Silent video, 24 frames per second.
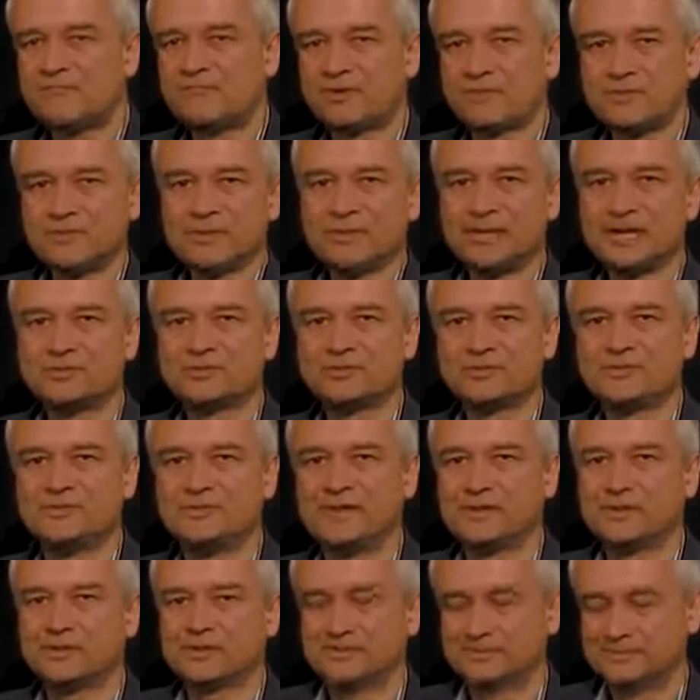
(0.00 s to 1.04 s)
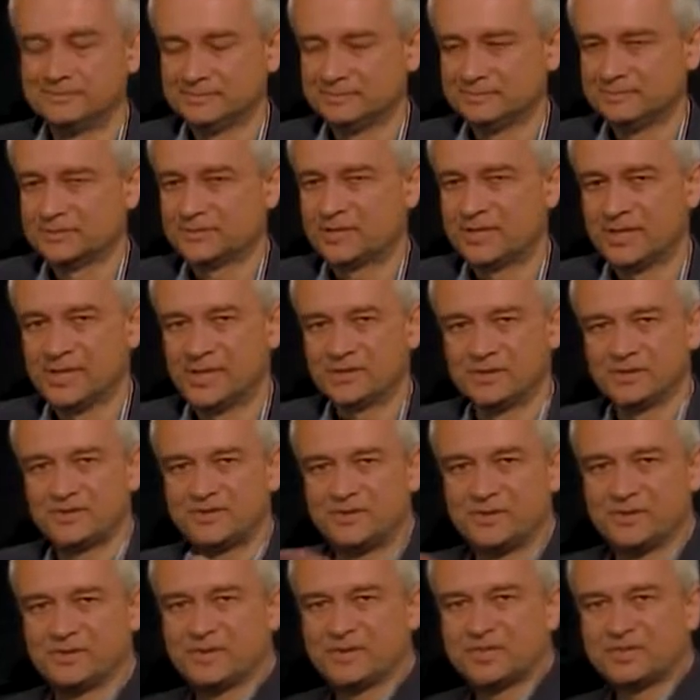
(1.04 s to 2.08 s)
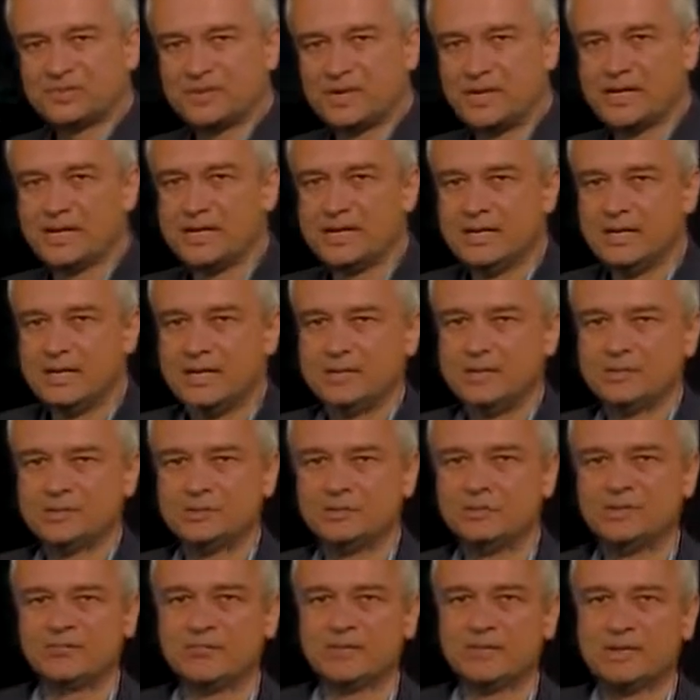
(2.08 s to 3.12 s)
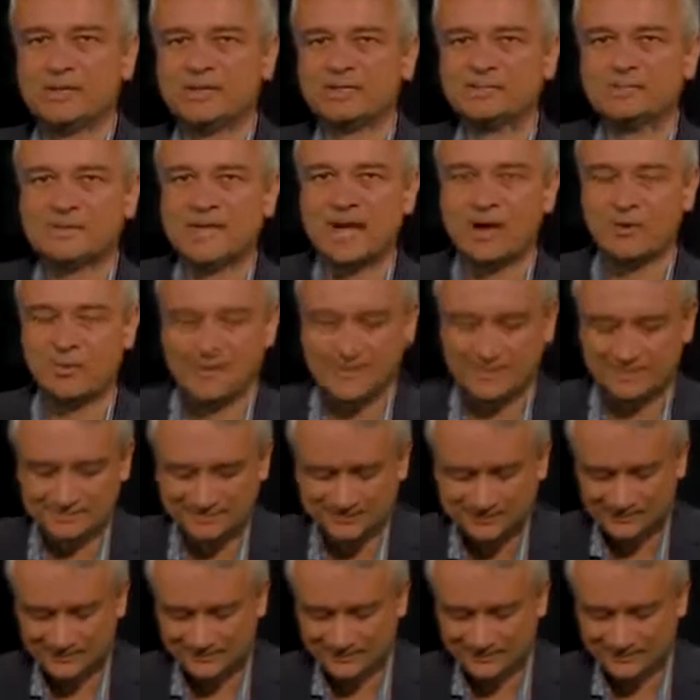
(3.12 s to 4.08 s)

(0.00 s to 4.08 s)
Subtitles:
from the electric field. So the electric field this way, the drift momentum that way.